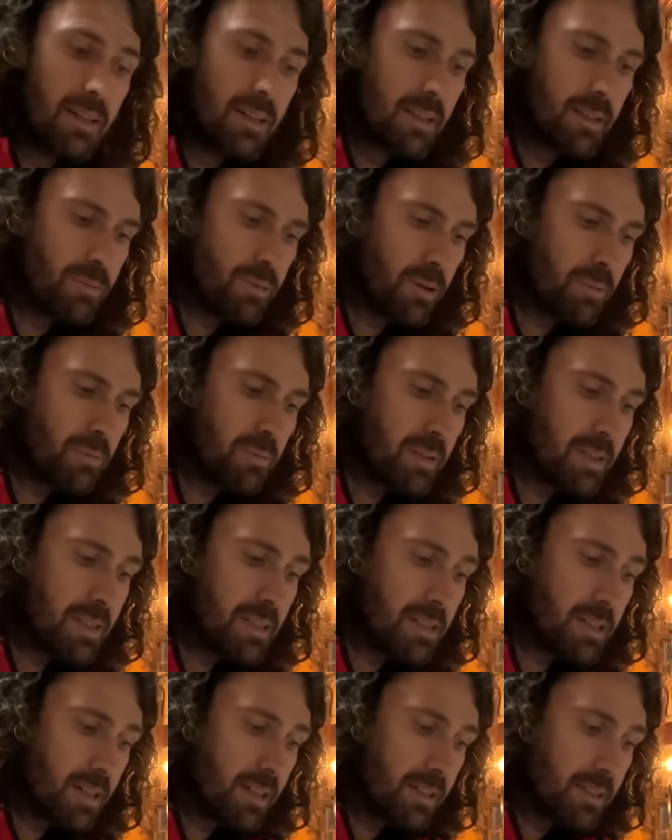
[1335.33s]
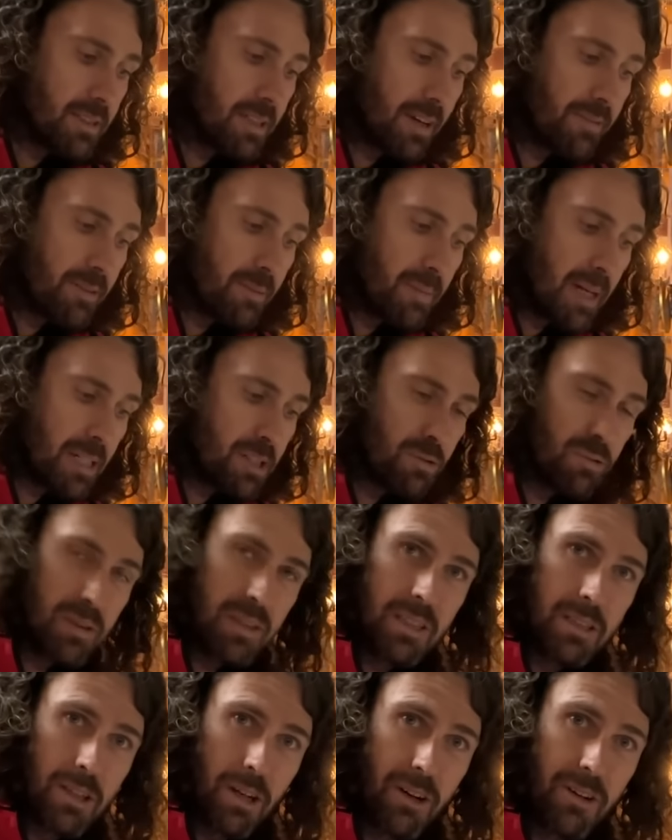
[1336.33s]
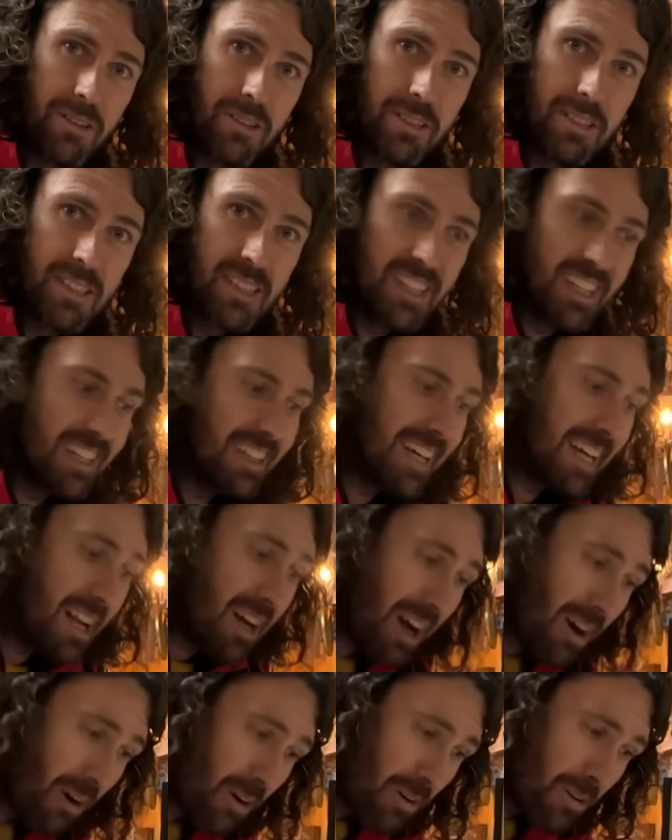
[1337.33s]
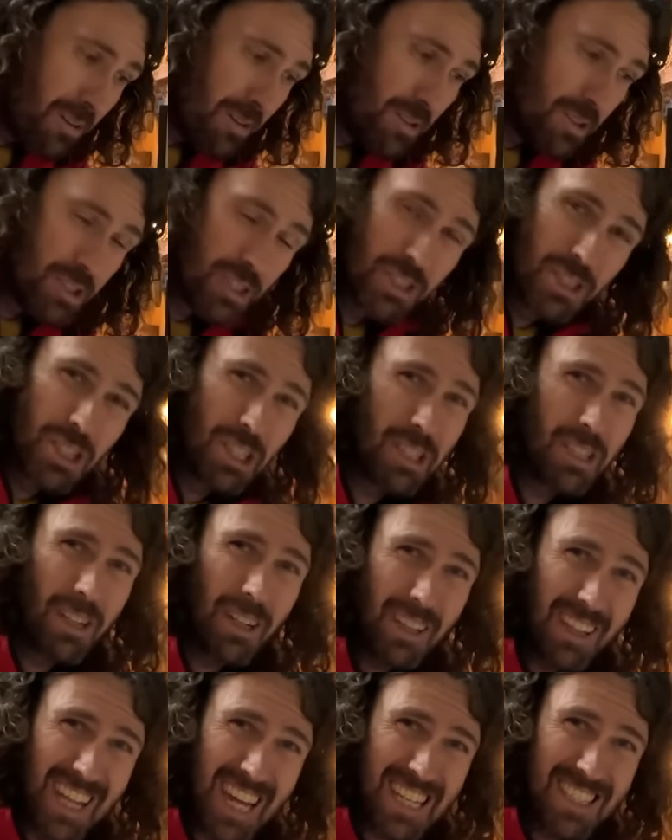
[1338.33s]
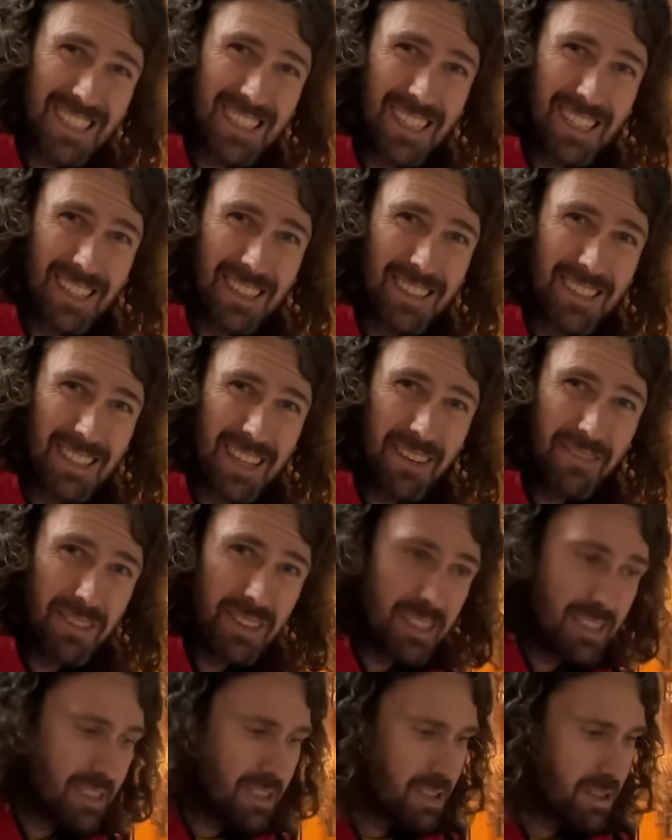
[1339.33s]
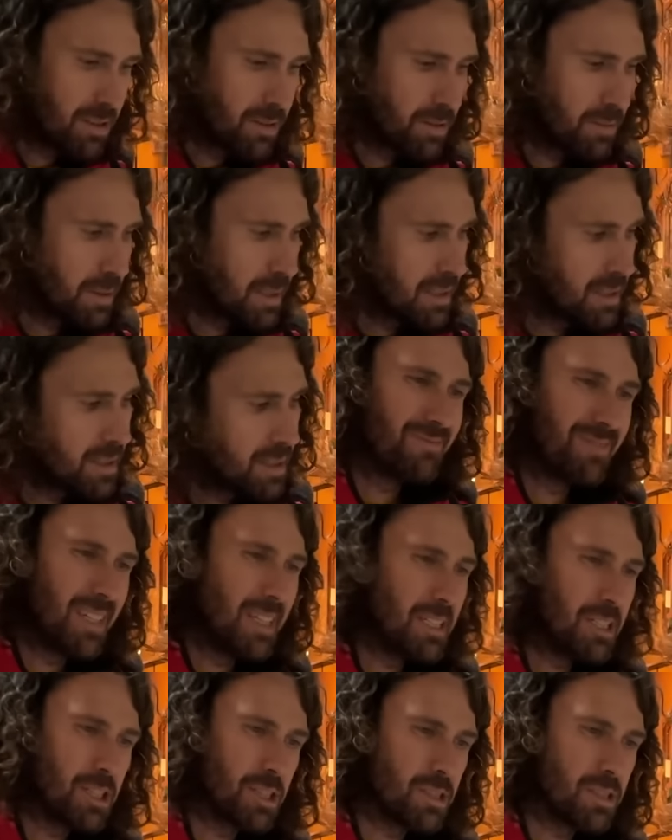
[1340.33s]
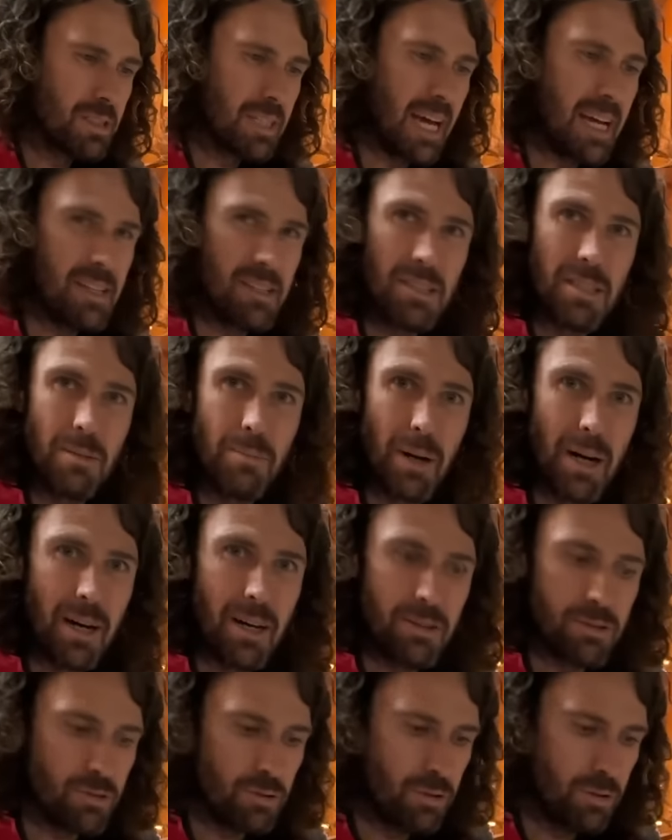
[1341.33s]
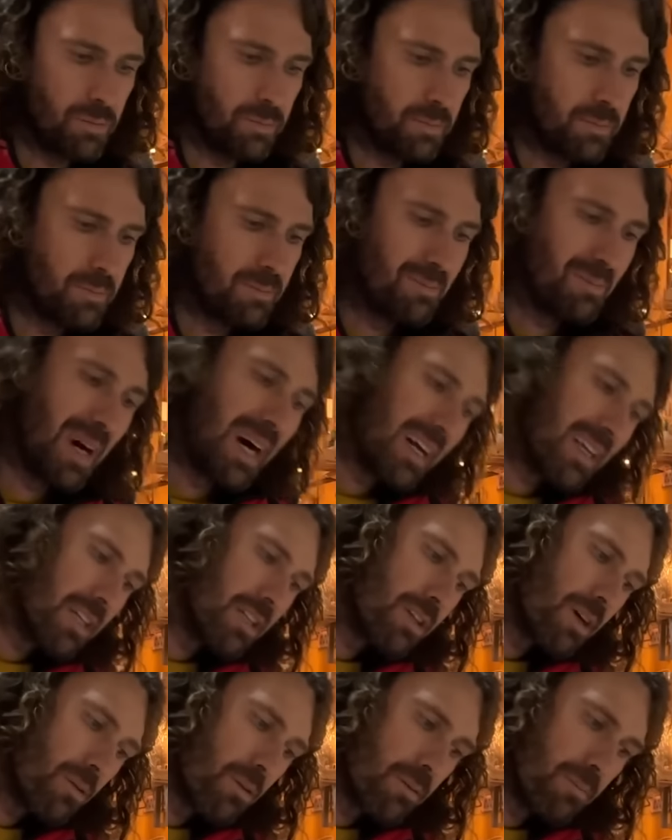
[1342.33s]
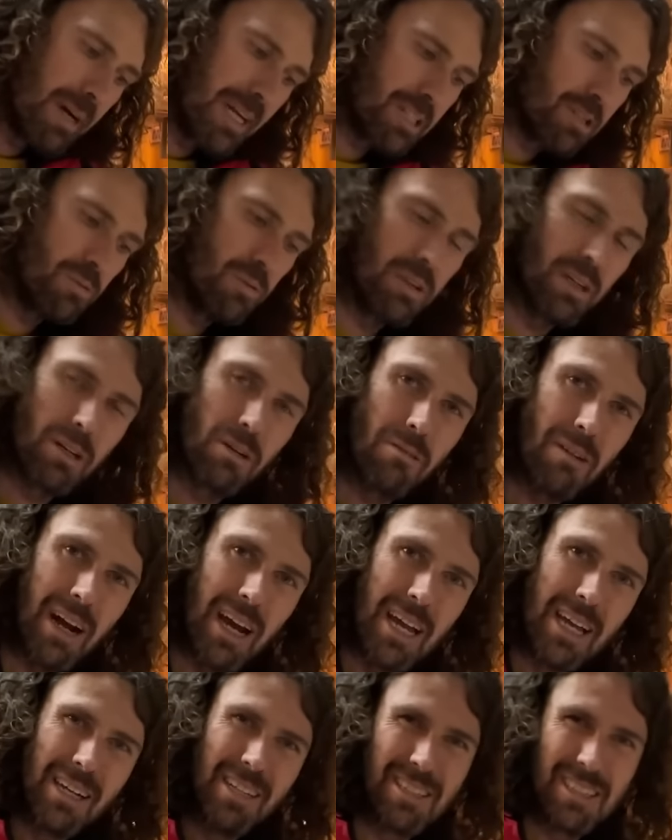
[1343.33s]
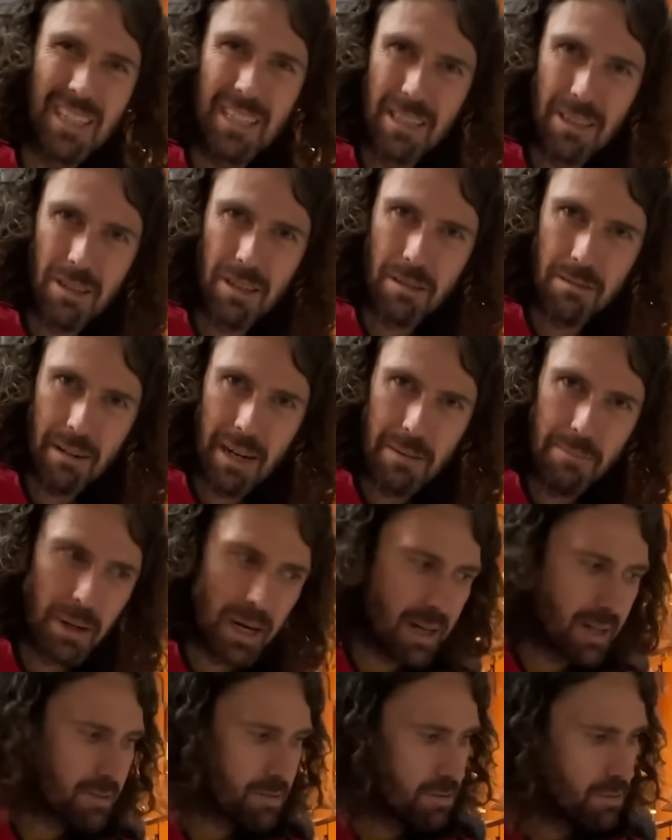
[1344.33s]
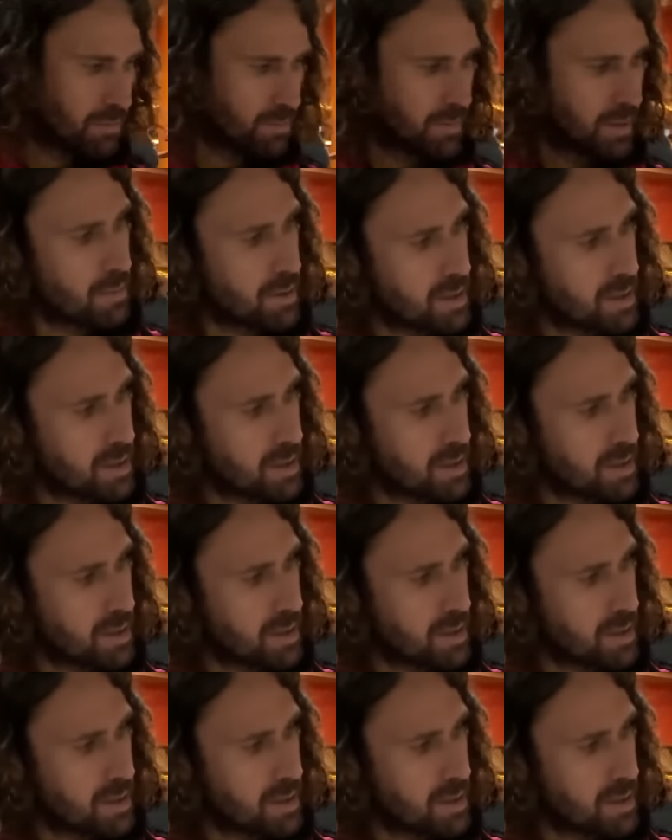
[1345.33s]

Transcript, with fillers: The problem with this tile is you have to match it with this orange thing, and that orange is just classic seventies, you know what I mean? It just dates the bathroom, but you don't want to match it with the grey because then you've got a grey bathroom.